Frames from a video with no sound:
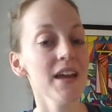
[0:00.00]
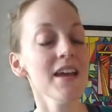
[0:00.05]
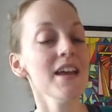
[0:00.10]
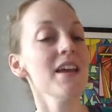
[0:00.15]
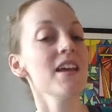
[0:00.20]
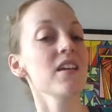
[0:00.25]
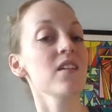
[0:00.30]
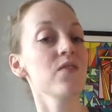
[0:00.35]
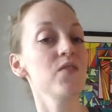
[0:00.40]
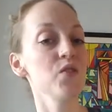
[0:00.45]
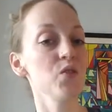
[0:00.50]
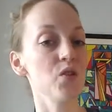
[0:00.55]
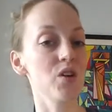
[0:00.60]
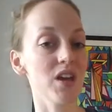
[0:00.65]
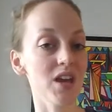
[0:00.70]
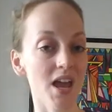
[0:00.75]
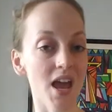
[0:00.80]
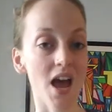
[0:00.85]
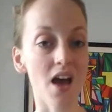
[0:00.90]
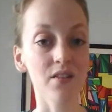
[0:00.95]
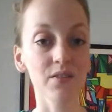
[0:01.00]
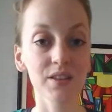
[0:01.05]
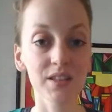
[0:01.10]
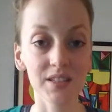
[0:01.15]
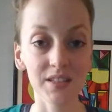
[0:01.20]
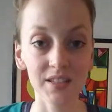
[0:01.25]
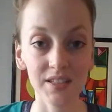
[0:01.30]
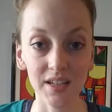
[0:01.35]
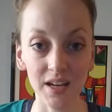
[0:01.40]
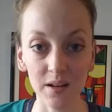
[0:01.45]
if you count the
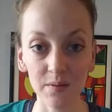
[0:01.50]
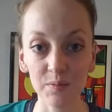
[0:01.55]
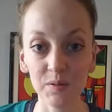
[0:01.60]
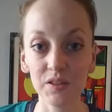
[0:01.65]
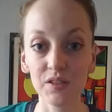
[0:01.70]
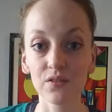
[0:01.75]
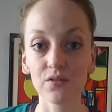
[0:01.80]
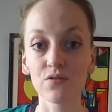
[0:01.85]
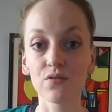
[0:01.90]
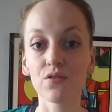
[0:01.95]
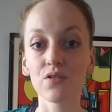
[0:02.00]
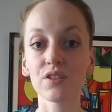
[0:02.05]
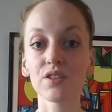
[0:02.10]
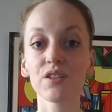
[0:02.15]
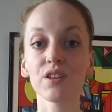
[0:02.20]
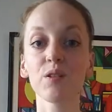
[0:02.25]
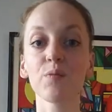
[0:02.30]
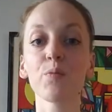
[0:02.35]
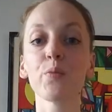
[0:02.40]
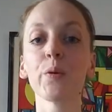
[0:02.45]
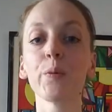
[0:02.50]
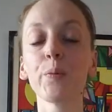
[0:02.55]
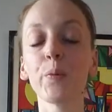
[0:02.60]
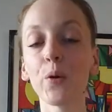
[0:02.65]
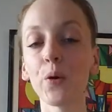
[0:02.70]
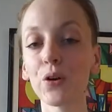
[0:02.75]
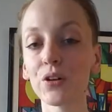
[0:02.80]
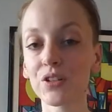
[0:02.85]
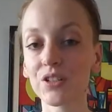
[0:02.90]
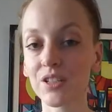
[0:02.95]
steps, you'll notice that the
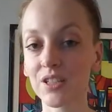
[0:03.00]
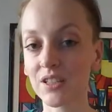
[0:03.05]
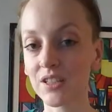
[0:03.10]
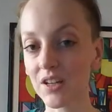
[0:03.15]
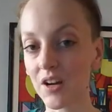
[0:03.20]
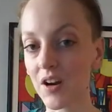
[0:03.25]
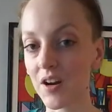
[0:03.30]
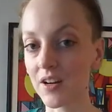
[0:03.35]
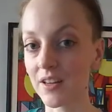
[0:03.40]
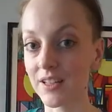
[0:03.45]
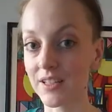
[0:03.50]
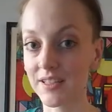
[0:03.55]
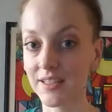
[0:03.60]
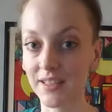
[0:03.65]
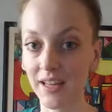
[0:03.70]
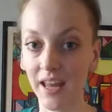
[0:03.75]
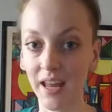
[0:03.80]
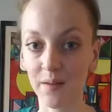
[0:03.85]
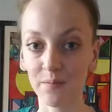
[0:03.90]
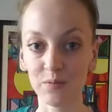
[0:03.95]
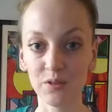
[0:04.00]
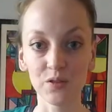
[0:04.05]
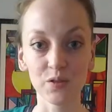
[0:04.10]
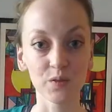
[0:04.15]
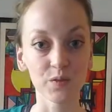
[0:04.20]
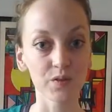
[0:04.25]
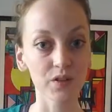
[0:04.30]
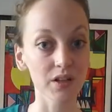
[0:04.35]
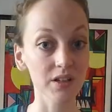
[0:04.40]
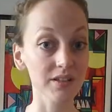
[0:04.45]
proportions are the same. So
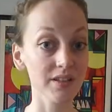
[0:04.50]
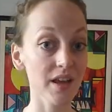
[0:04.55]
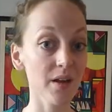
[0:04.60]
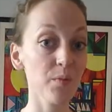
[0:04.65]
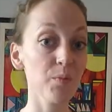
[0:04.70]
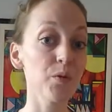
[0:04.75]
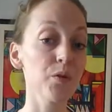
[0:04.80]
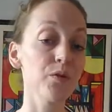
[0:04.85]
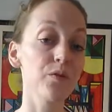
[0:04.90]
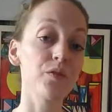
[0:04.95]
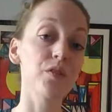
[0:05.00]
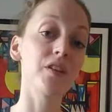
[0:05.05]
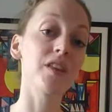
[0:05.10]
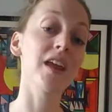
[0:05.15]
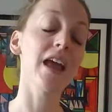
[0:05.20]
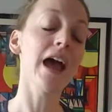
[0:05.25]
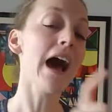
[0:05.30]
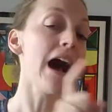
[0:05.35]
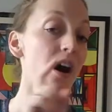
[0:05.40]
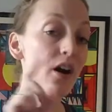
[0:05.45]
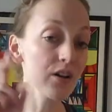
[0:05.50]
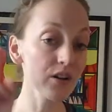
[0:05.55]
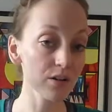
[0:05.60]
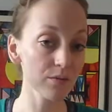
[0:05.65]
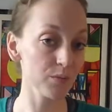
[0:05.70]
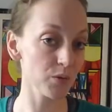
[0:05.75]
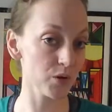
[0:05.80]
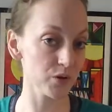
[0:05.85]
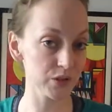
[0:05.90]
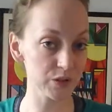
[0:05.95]
for example, for the
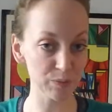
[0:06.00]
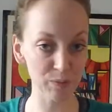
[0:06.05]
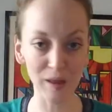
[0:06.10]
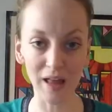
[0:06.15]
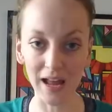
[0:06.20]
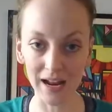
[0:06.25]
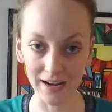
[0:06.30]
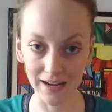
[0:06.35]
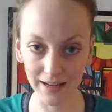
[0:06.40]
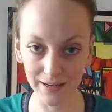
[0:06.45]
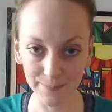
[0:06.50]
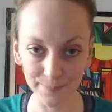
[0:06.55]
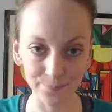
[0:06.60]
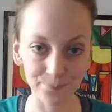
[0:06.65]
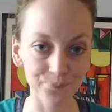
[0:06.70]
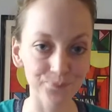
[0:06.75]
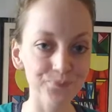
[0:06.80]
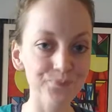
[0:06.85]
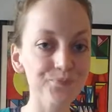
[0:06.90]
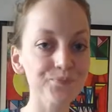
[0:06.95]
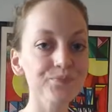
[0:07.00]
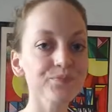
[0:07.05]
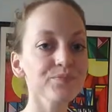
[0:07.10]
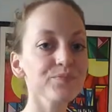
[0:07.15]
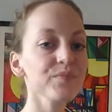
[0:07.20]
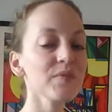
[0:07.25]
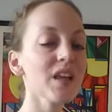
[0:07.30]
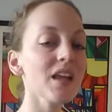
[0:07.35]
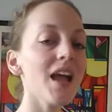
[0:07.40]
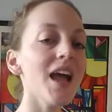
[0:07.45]
outermost planet,
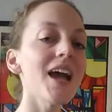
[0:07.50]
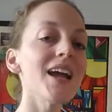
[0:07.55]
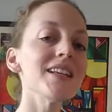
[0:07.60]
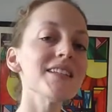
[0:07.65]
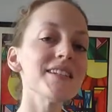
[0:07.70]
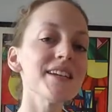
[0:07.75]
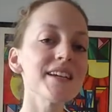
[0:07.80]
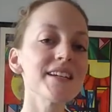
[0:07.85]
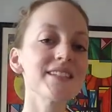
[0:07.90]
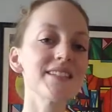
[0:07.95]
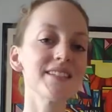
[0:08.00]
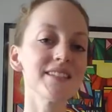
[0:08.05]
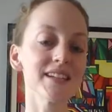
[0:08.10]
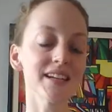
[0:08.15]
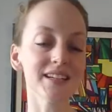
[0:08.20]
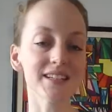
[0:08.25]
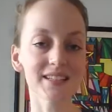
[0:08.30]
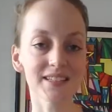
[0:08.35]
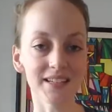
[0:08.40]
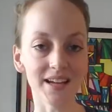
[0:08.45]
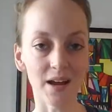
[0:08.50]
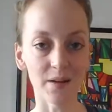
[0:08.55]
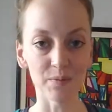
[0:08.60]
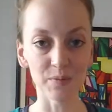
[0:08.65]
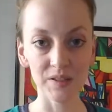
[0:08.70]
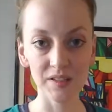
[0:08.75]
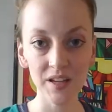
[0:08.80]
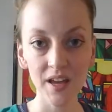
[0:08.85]
I take 6 steps.